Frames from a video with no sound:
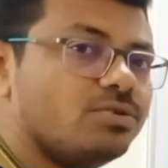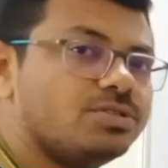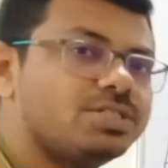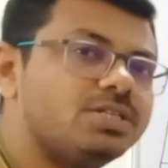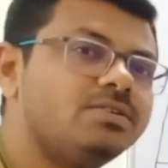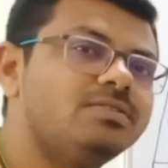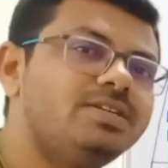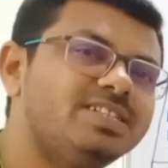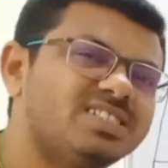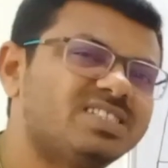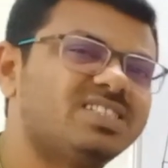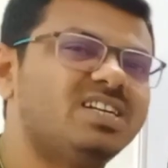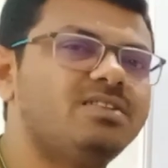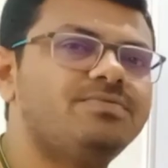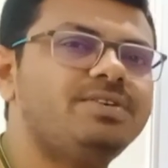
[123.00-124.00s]
Ocean
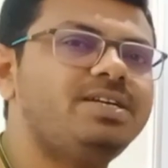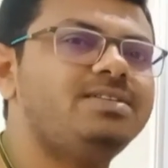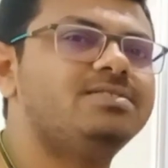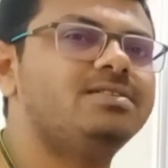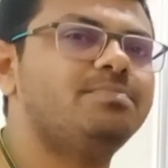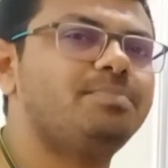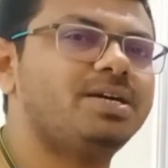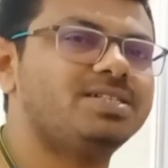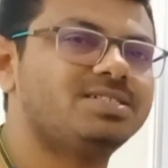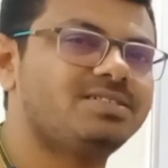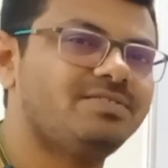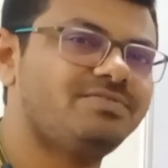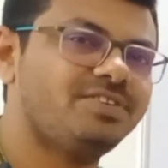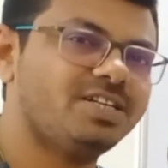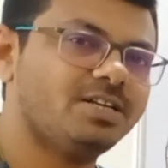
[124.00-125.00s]
itself is a
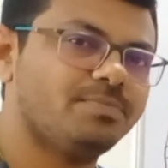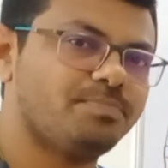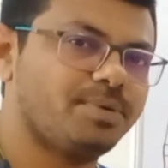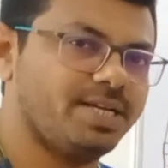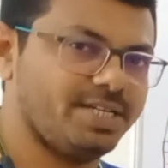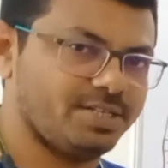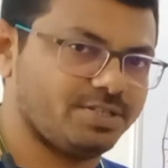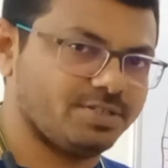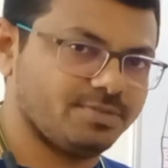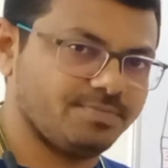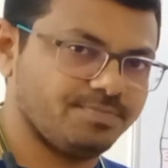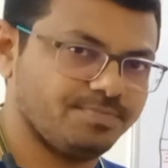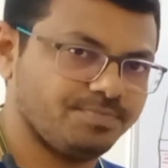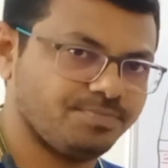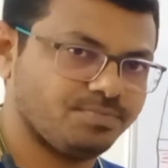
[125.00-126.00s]
Pacific plate.
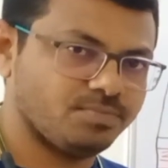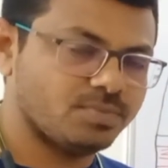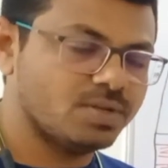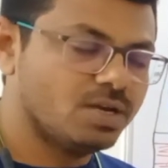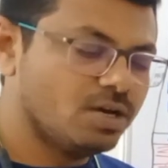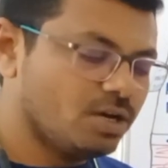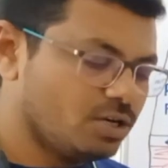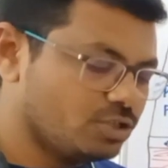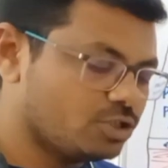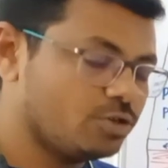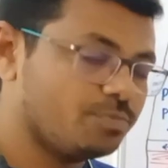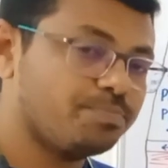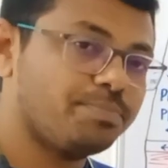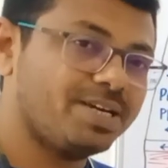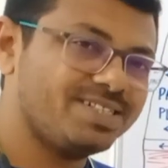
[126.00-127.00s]

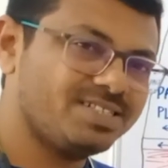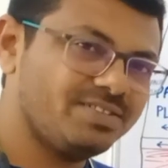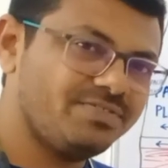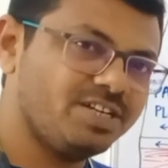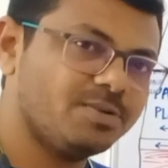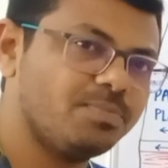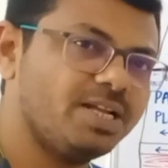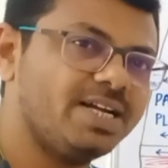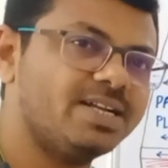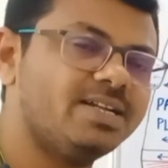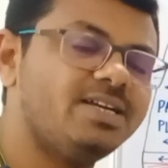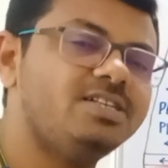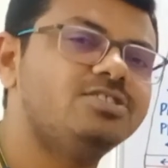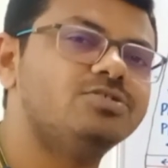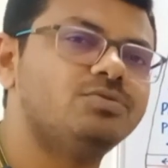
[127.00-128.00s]
So Pacific
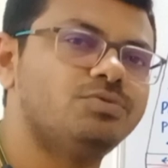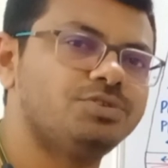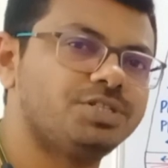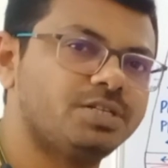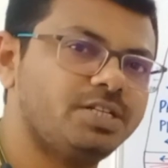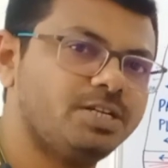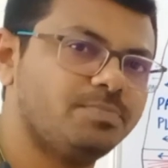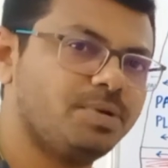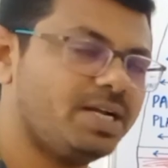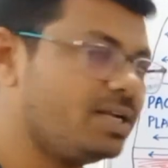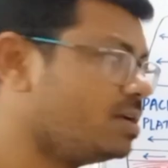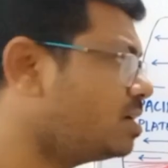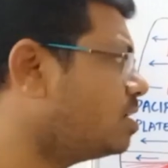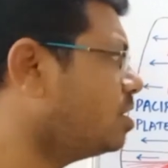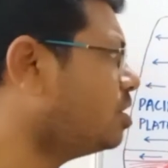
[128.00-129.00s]
plate is oceanic
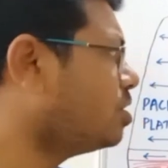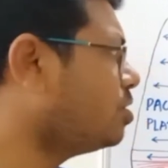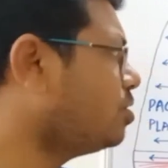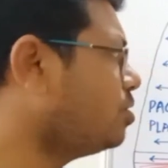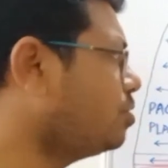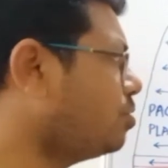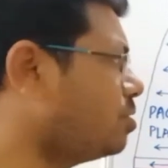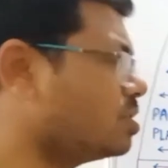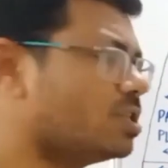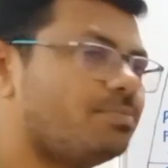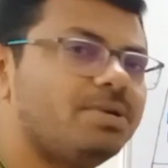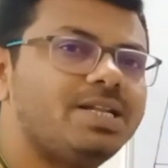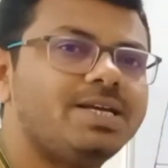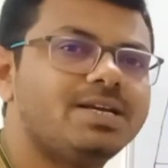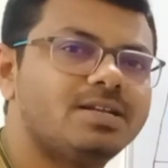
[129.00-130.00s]
plate, North
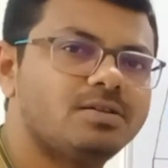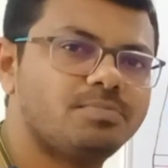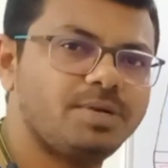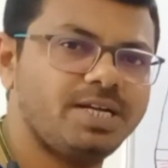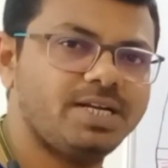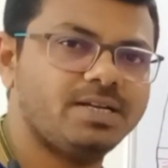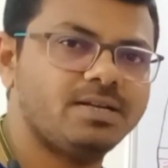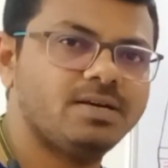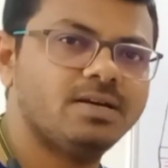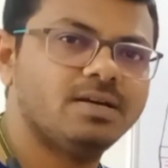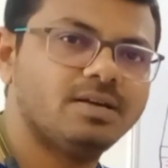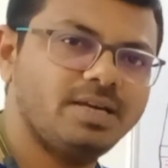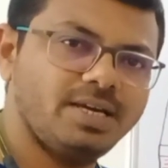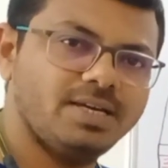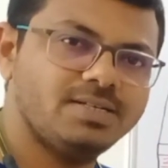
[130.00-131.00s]
American plate
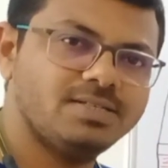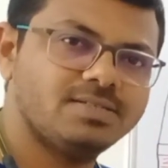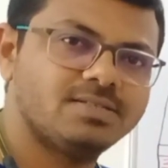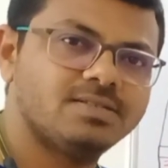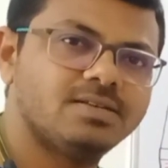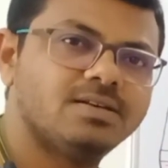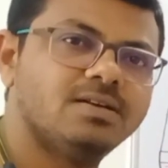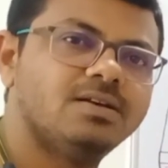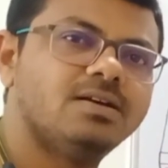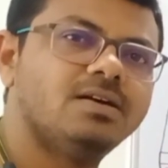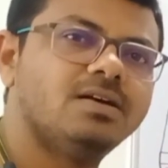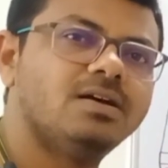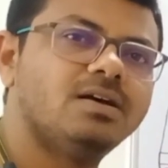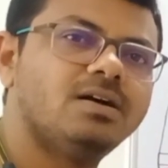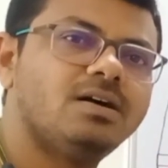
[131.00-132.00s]
is
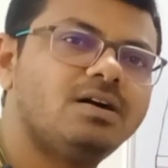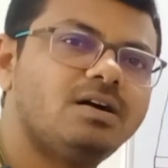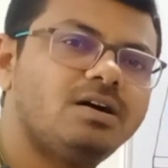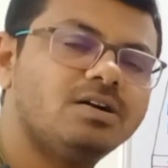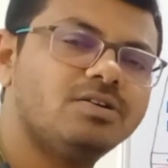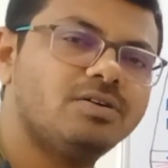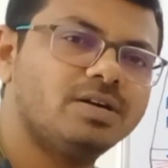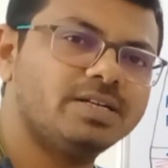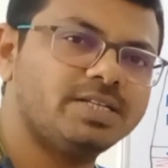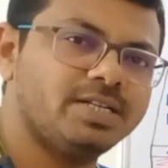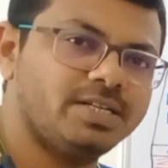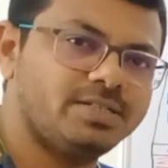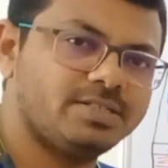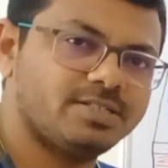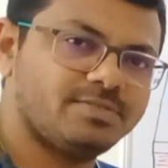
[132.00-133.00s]
a
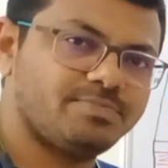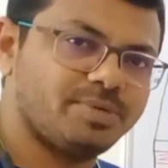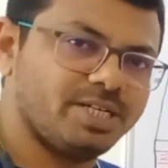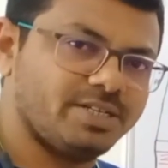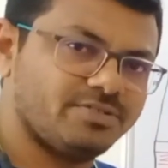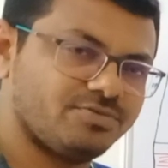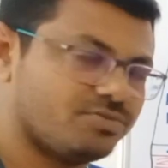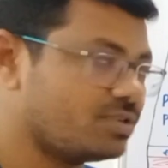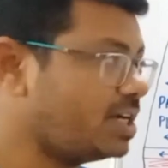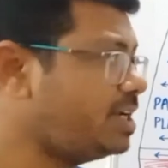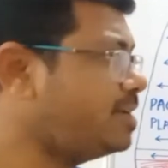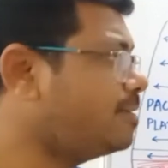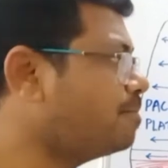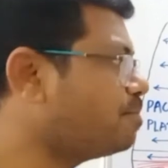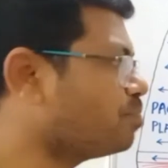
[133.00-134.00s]
continental plate,
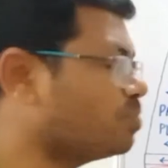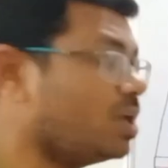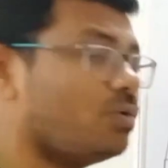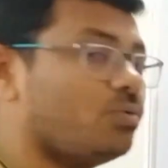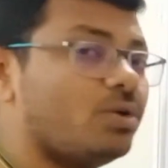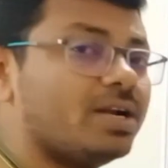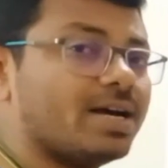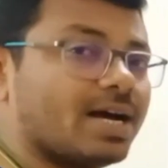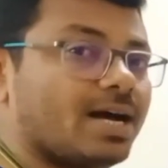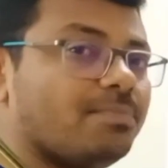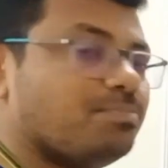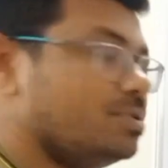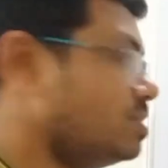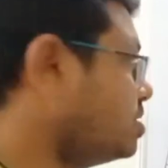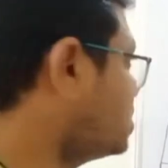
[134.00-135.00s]
right? Now what
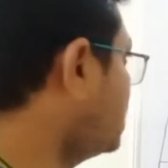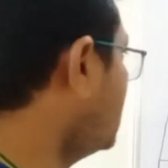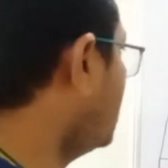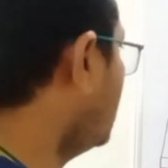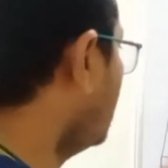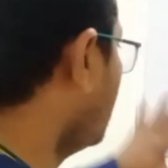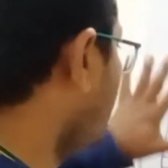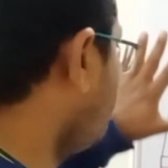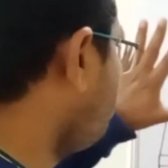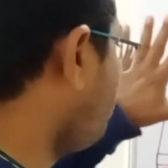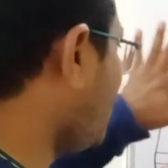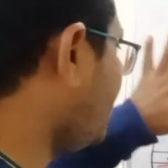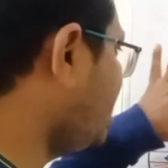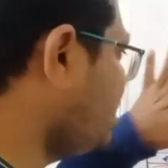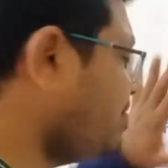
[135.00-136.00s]
happens?
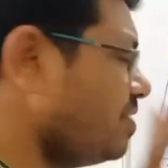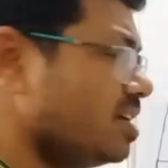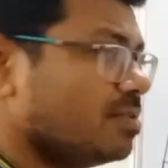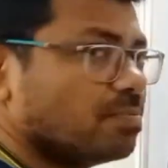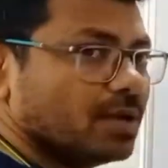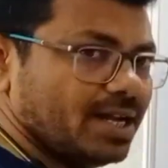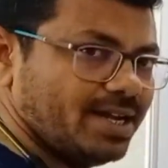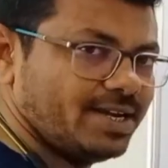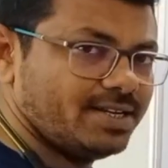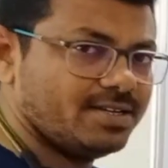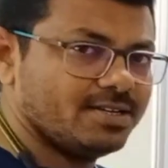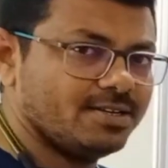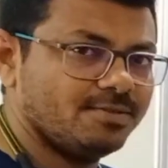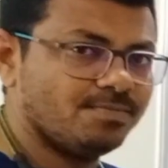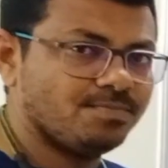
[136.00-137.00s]
Pacific
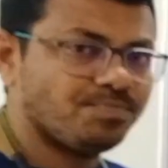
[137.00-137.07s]
plate